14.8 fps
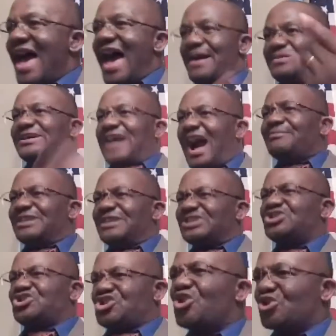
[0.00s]
and become the
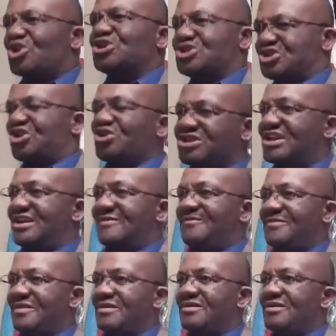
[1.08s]
sole custodian.
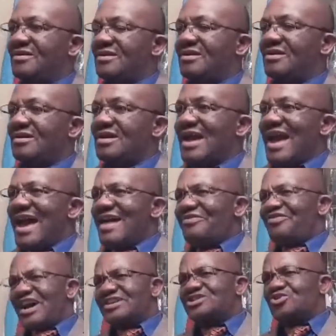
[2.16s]
And
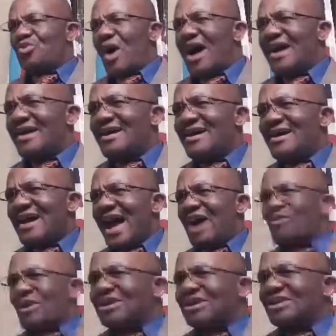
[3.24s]
that is why I
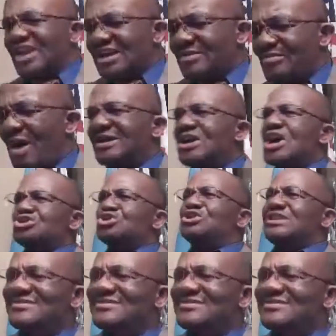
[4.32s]
want to take a moment to
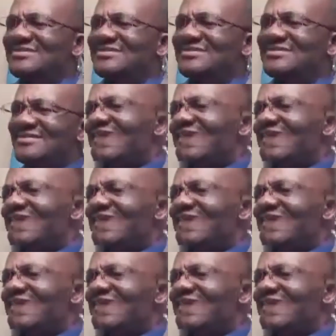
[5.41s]
thank.